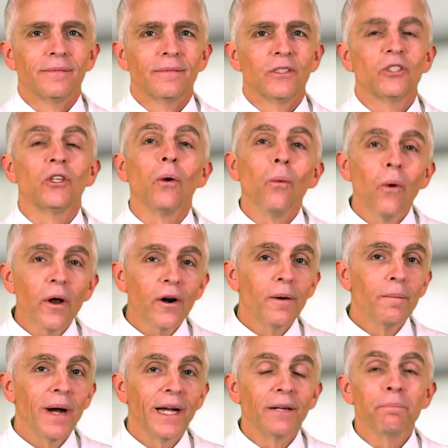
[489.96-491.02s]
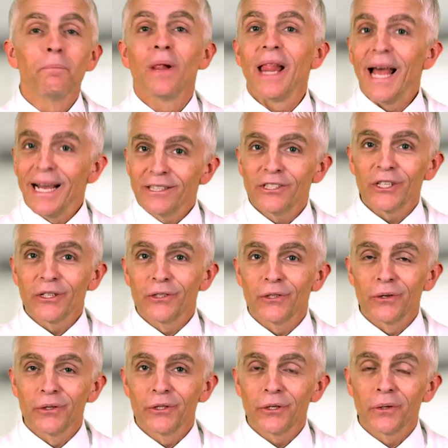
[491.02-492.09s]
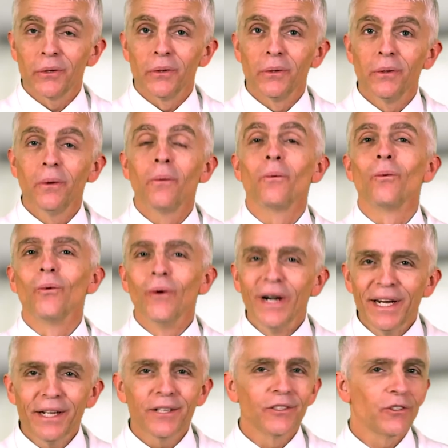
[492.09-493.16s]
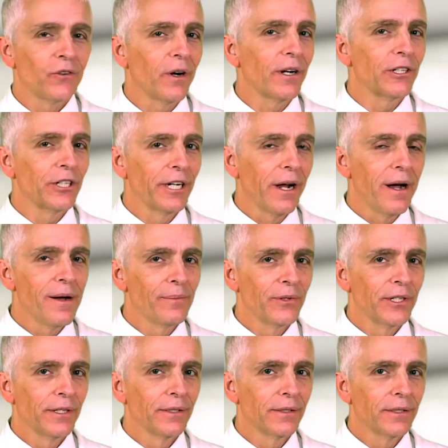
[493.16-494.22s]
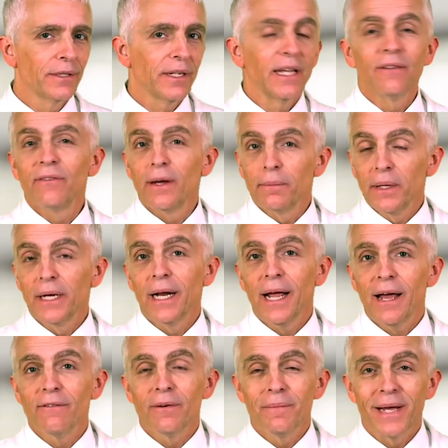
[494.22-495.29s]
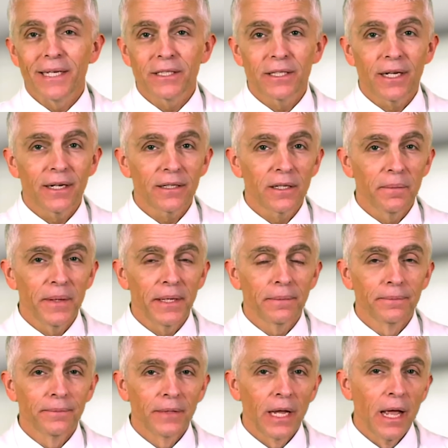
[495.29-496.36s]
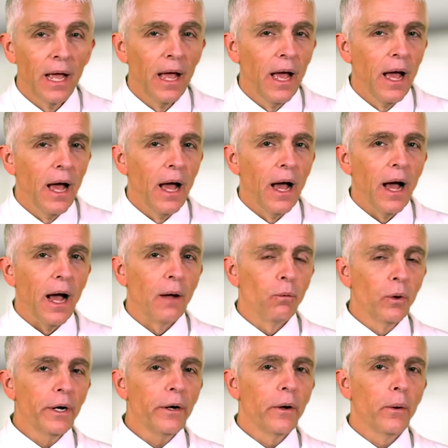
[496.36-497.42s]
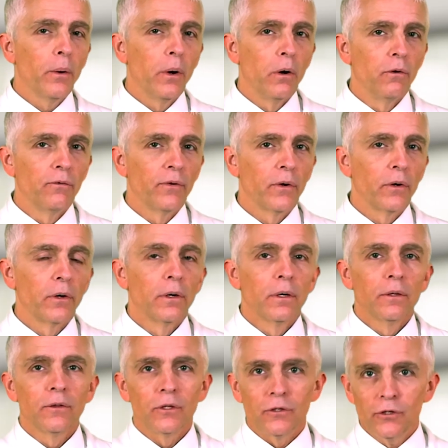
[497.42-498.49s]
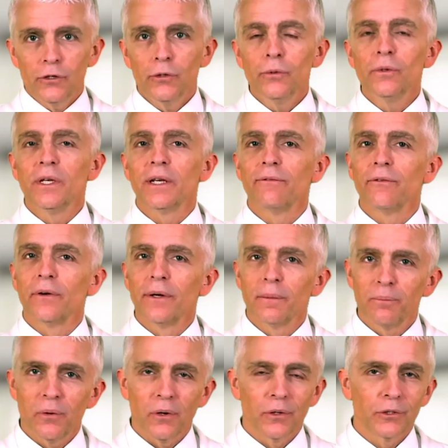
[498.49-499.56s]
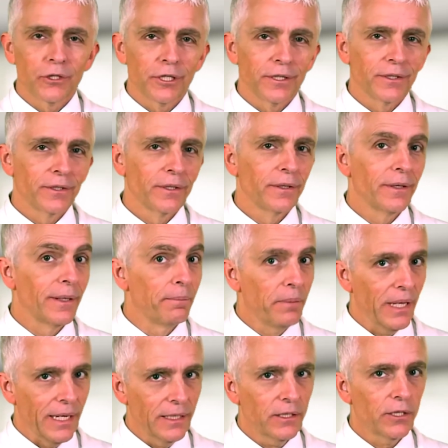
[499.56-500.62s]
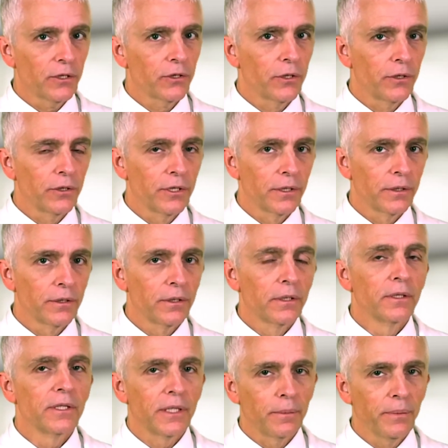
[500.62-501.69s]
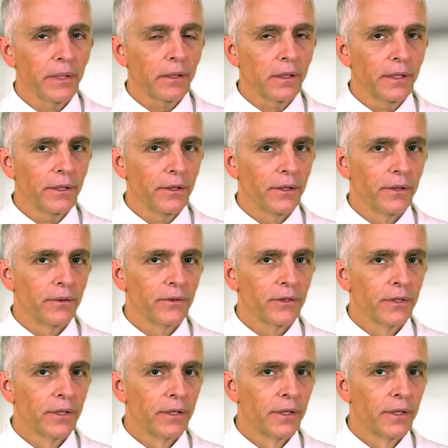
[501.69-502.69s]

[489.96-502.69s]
So what are my plastic surgical reconstruction options if I'm going to have a mastectomy? I want to go over the two different approaches that plastic surgeons typically use